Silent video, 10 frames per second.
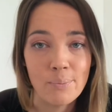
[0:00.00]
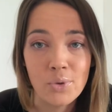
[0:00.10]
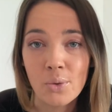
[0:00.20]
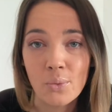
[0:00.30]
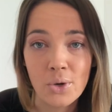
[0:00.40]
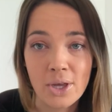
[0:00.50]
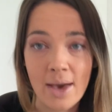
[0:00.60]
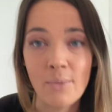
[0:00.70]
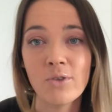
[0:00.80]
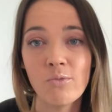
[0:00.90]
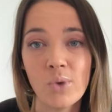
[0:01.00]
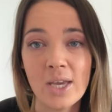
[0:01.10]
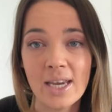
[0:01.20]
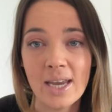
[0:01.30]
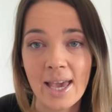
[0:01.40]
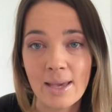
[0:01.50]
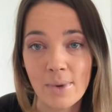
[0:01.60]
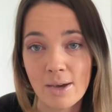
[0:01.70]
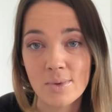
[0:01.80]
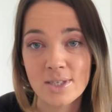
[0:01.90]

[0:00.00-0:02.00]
pure water, that would have been a big